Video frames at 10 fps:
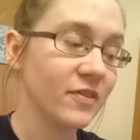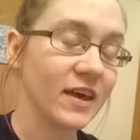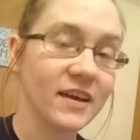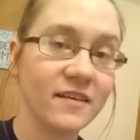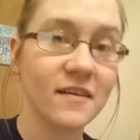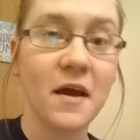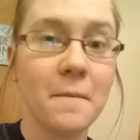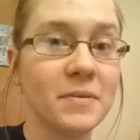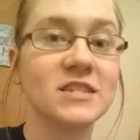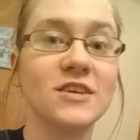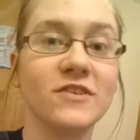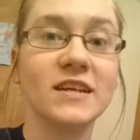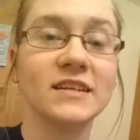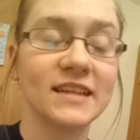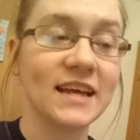Like, but
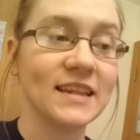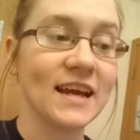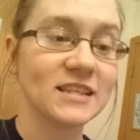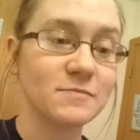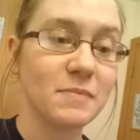Tiffani lately has